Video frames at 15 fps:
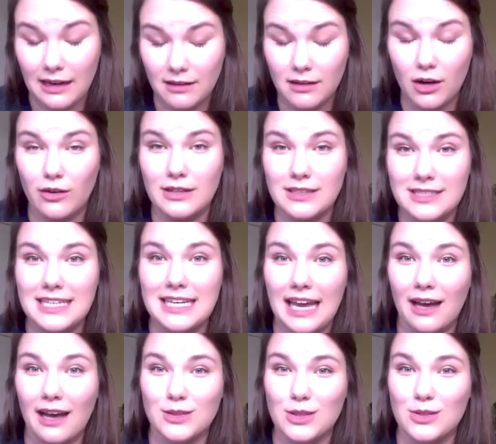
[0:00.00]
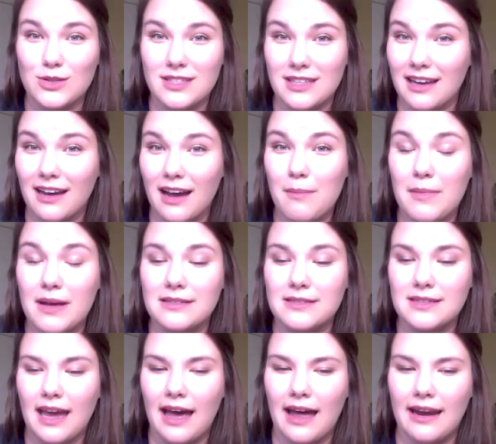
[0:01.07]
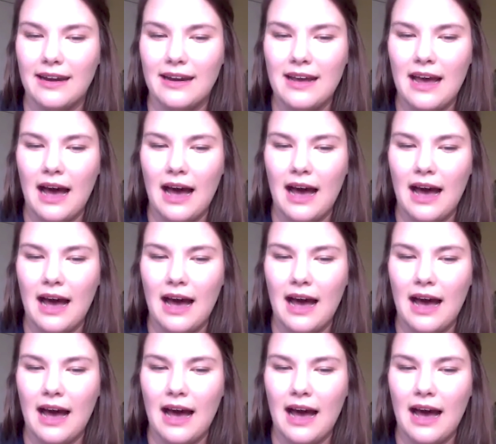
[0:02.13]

current city councillors, the incumbents, can